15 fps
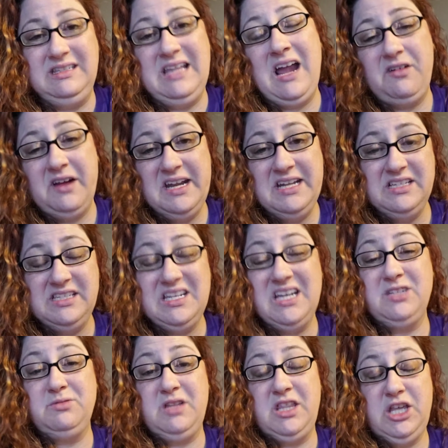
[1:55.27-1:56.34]
That credit
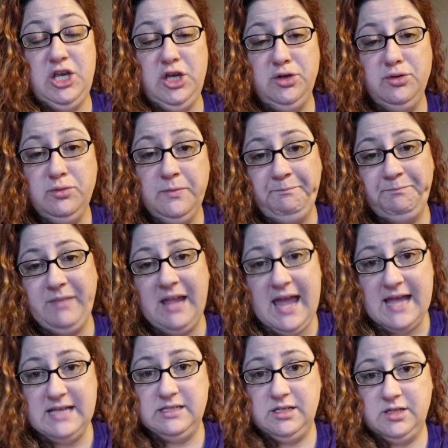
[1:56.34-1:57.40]
stays with you
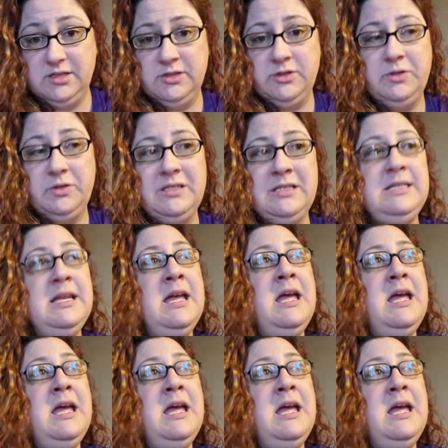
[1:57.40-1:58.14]
as a consultant,